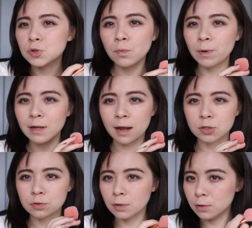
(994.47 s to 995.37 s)
super
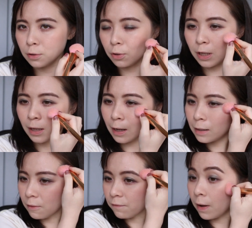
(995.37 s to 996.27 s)
natural looking
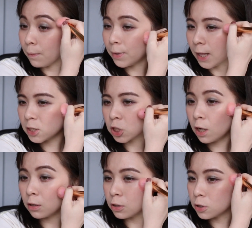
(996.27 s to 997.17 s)
kind of blush
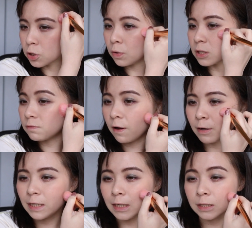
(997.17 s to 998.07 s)
color, so it's
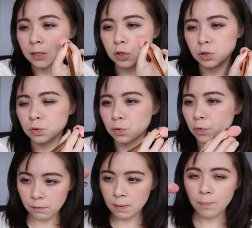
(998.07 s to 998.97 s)
very easy to
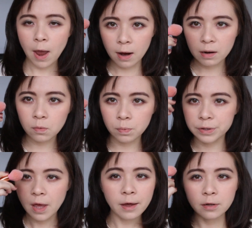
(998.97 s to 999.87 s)
even pair it with
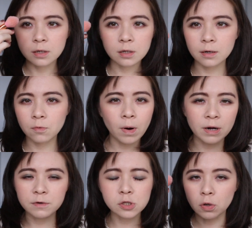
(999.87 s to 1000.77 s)
other,
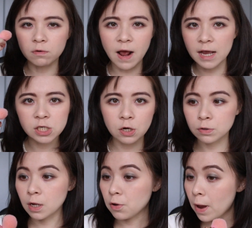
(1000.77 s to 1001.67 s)
whatever sort of
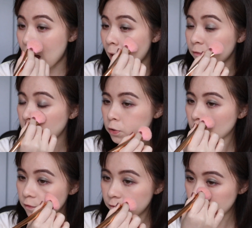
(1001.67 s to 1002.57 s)
eyeshadow that you have on
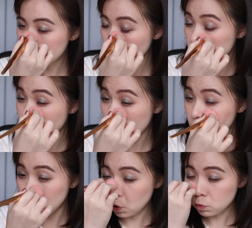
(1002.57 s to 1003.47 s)
your face. So it's very
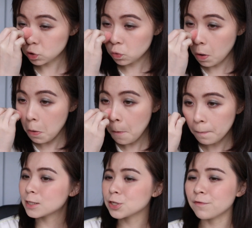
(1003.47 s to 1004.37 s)
neutral.
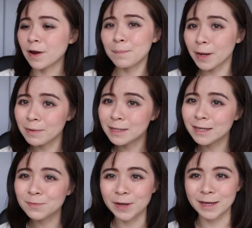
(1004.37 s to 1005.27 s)
It's not very
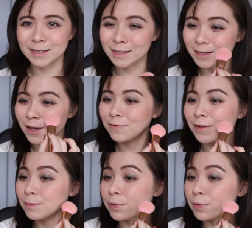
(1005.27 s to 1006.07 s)
pigmented, but it's definitely